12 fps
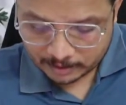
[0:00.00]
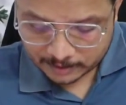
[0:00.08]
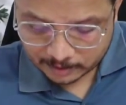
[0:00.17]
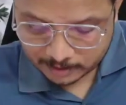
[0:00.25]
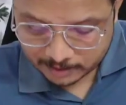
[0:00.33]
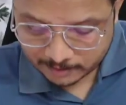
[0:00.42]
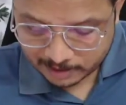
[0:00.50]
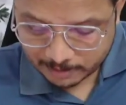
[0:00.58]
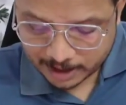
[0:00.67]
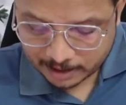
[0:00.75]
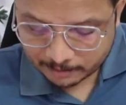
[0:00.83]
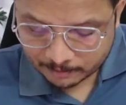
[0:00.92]
So this will
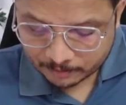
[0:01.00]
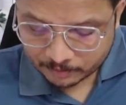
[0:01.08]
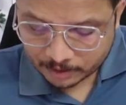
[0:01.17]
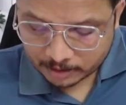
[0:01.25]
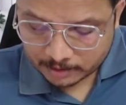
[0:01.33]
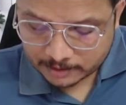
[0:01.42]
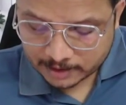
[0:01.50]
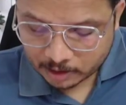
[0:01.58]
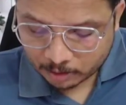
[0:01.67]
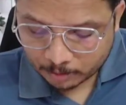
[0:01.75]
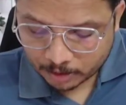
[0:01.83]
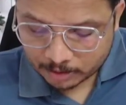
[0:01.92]
be
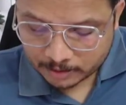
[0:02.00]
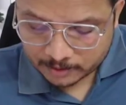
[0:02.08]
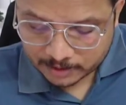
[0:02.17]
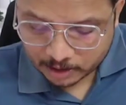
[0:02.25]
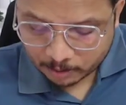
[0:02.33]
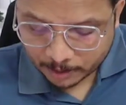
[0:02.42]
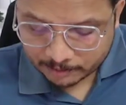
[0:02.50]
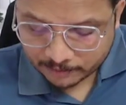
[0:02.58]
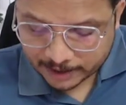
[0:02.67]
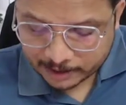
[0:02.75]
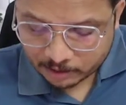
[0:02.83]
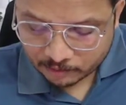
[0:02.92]
zero, uh, zero point
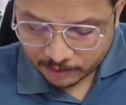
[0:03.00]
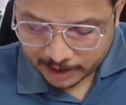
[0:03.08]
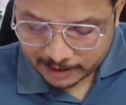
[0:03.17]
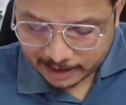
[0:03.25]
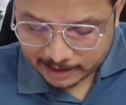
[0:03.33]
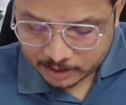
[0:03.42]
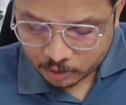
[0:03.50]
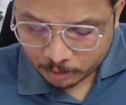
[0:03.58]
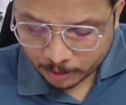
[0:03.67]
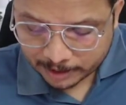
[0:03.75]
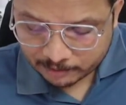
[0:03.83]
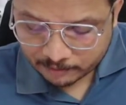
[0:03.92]
five into five, that is two
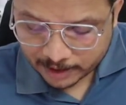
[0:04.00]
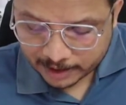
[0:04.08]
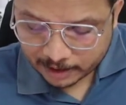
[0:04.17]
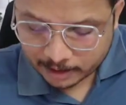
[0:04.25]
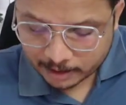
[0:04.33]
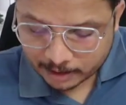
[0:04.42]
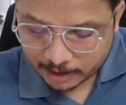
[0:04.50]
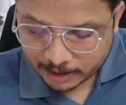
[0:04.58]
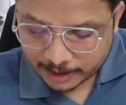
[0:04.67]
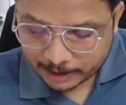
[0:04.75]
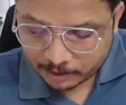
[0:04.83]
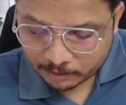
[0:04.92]
point five
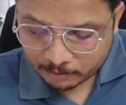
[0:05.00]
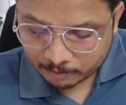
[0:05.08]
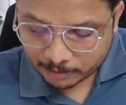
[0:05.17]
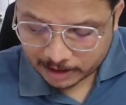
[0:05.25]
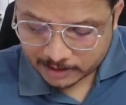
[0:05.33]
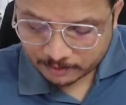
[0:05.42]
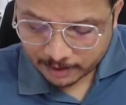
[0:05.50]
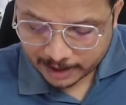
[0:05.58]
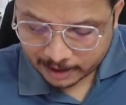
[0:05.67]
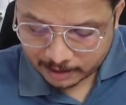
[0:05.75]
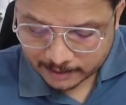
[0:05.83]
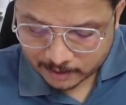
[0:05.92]
into plus
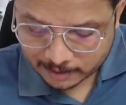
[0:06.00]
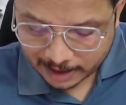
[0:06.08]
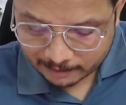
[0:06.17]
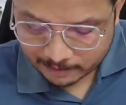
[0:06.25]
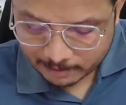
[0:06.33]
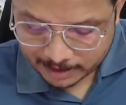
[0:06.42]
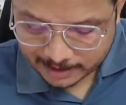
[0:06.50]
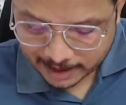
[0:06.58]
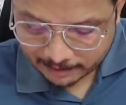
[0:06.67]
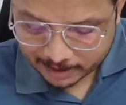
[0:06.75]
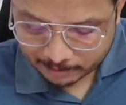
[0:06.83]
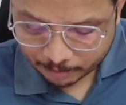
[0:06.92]
five. So that will be
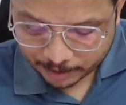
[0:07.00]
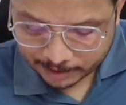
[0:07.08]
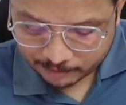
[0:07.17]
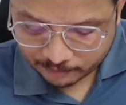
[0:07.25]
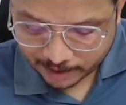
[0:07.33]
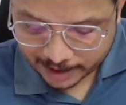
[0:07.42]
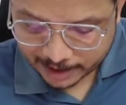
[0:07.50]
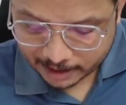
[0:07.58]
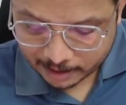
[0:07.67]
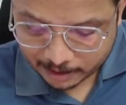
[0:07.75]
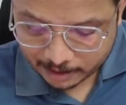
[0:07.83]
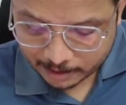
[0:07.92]
seven point five
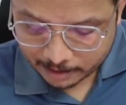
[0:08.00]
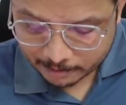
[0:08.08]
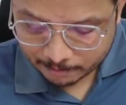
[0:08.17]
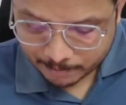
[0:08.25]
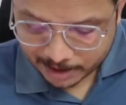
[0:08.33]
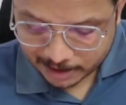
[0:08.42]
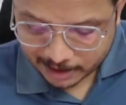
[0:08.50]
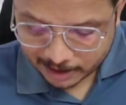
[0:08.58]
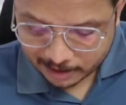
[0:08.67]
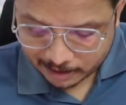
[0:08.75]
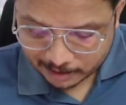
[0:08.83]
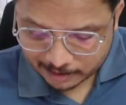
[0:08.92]

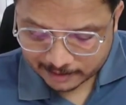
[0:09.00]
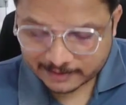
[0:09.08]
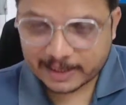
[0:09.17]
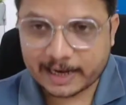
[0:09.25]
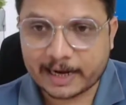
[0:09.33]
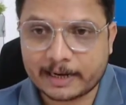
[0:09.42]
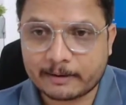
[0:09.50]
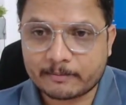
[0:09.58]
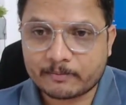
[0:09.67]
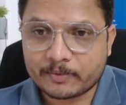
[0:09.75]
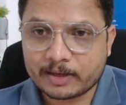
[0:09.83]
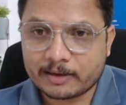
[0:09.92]
millisecond.
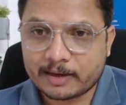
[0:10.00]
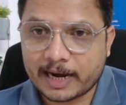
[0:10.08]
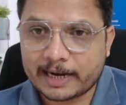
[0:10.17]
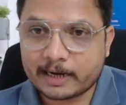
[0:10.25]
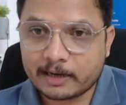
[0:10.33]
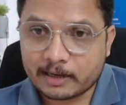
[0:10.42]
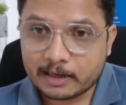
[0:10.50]
Right.